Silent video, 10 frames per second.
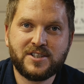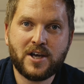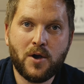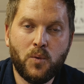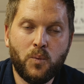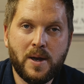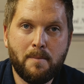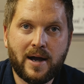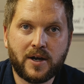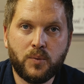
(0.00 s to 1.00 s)
So we're
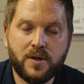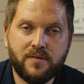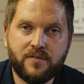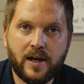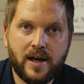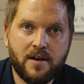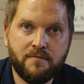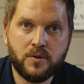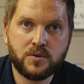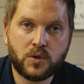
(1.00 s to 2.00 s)
back with
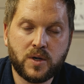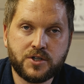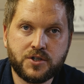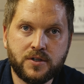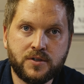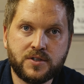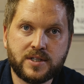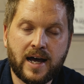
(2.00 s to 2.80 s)
viewers' questions,